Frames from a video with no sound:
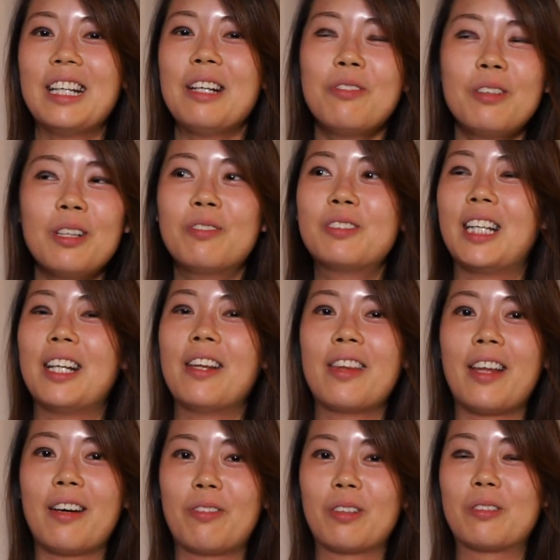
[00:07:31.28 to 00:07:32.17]
If you've done
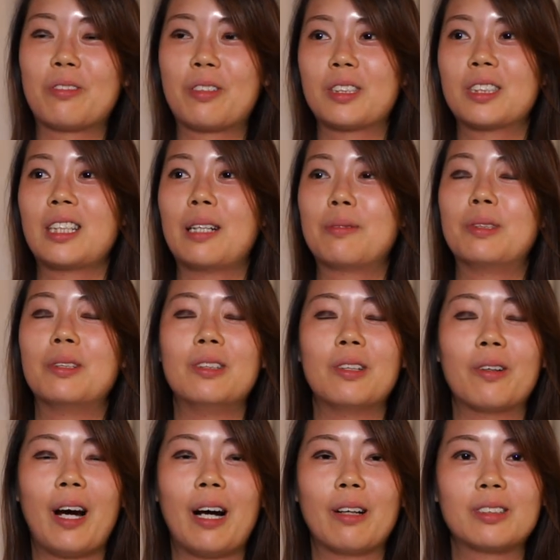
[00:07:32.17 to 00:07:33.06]
that for the first time, you'd
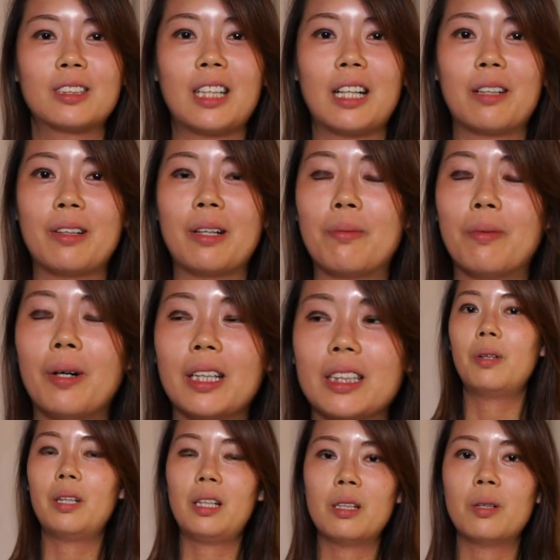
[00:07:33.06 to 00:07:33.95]
know how scary it
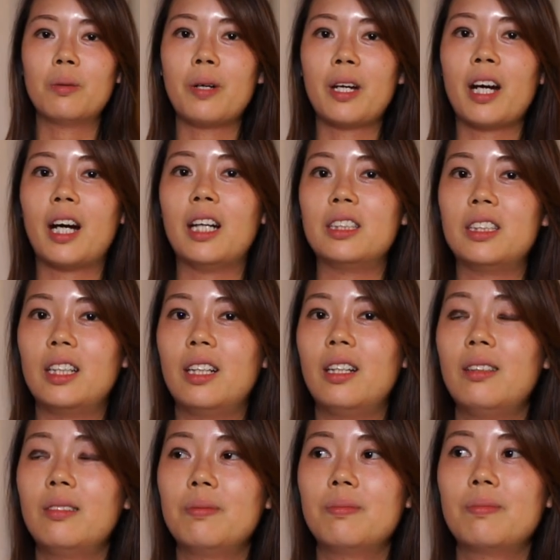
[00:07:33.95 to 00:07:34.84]
was. Either way, I did
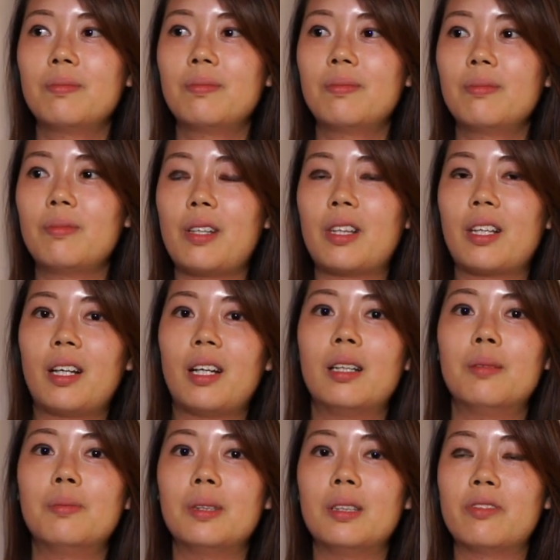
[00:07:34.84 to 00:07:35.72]
it with the
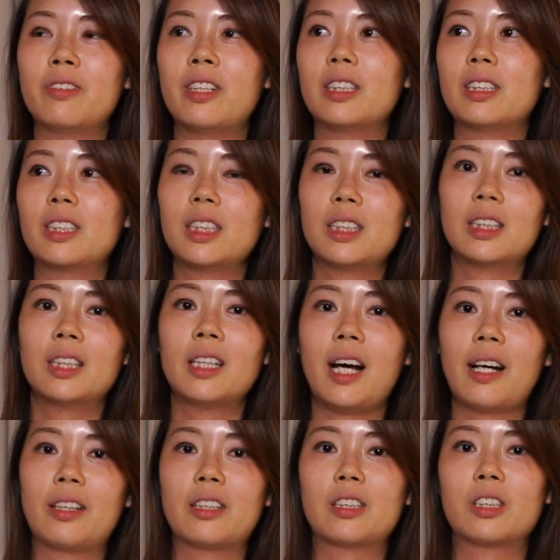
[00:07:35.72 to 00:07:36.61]
help of the assistant at the